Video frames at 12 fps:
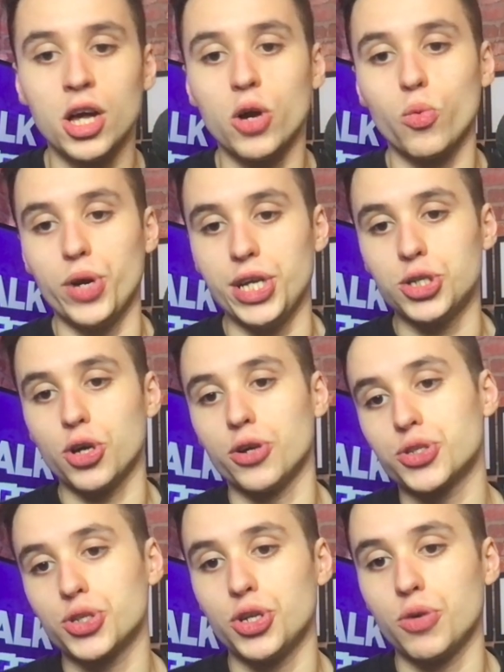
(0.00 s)
Woody
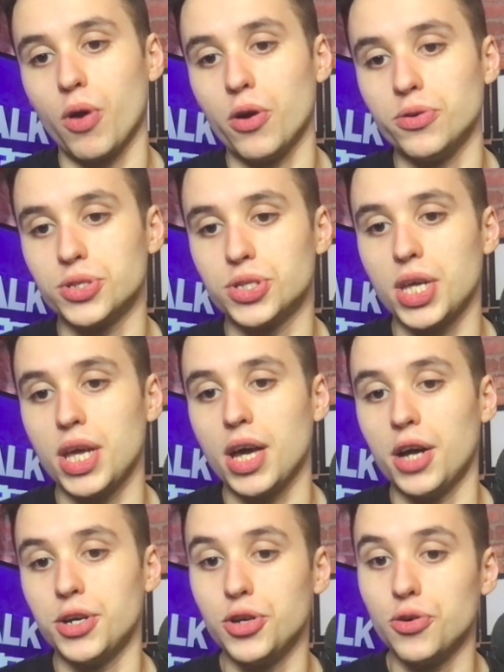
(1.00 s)
Johnson, who owns the
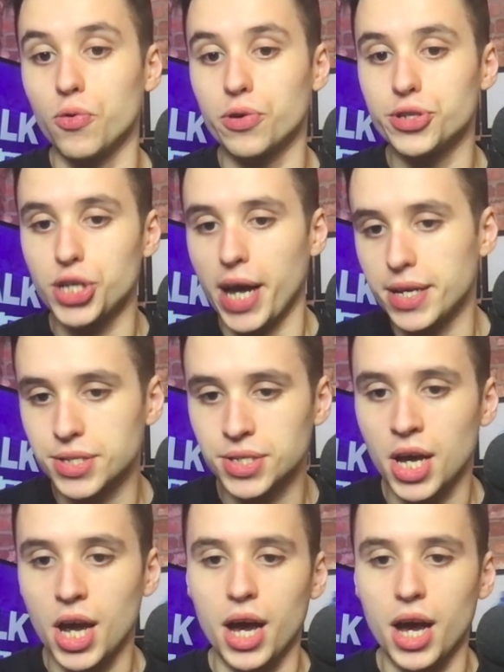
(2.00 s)
New York Jets.